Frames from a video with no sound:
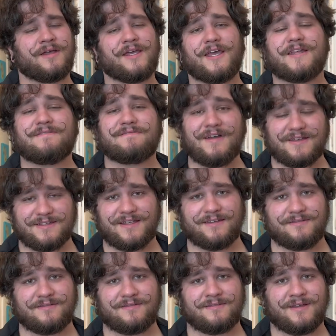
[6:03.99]
It
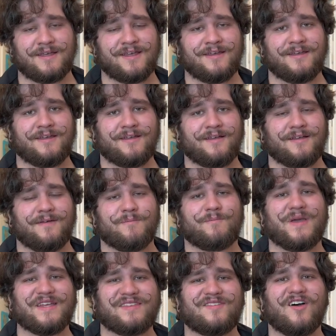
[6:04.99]
doesn't.
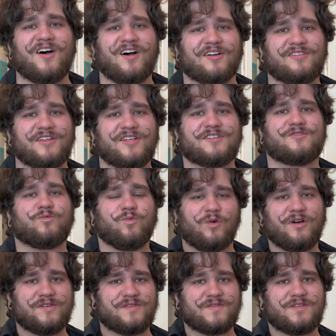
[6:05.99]
Pick the ugliest
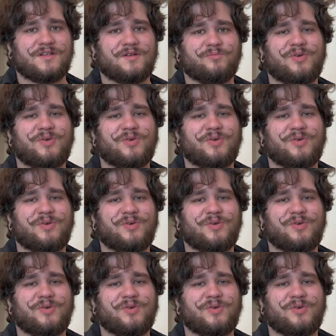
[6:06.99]
ones.